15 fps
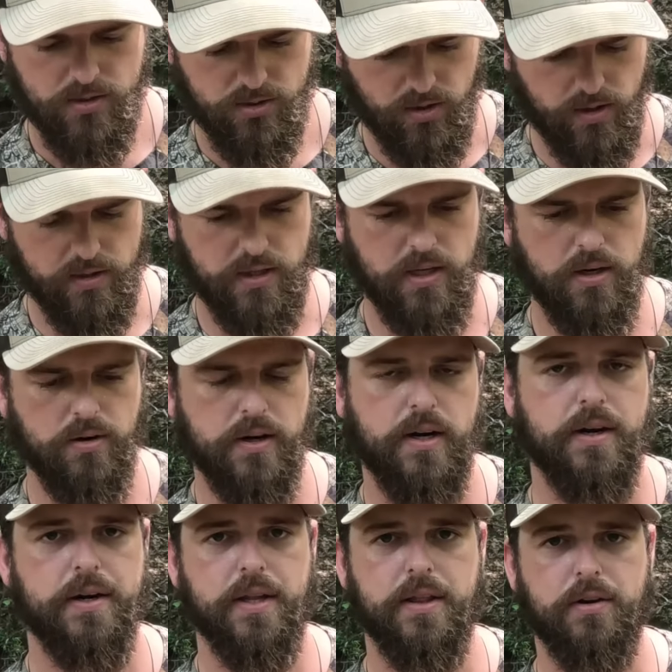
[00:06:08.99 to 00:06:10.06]
draw the deer
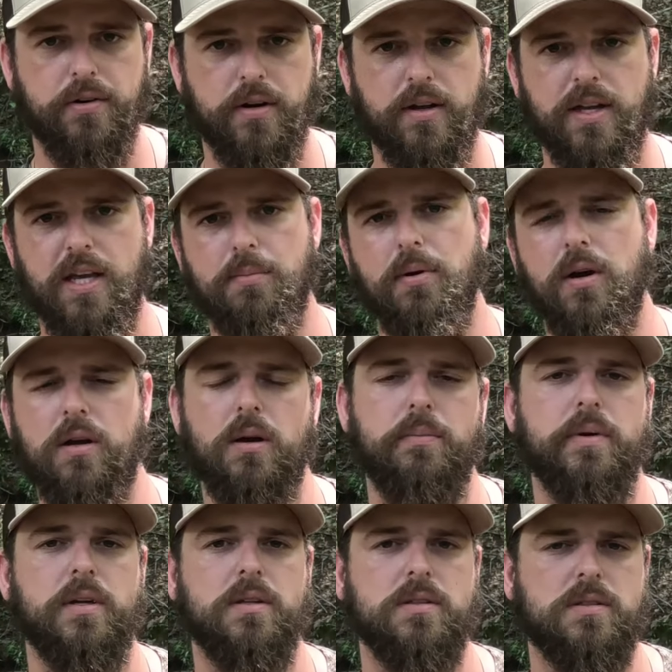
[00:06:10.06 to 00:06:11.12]
in, and they're gonna keep on
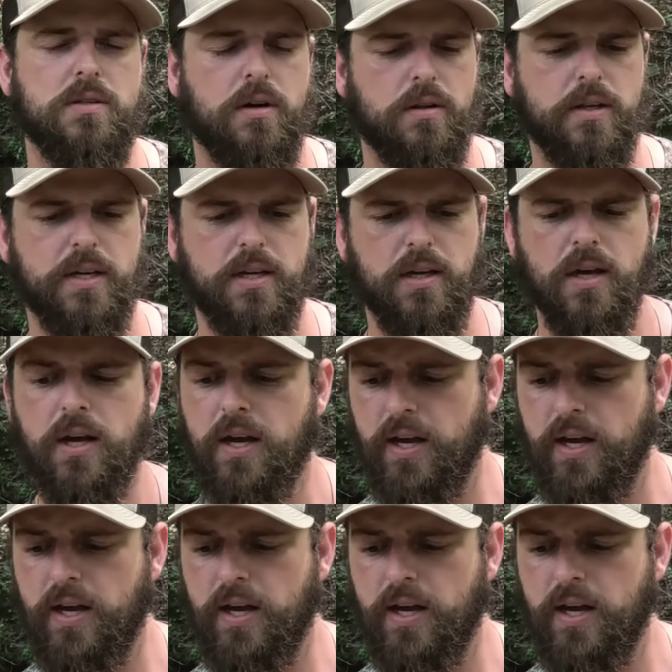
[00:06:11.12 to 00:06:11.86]
coming to the salt lick.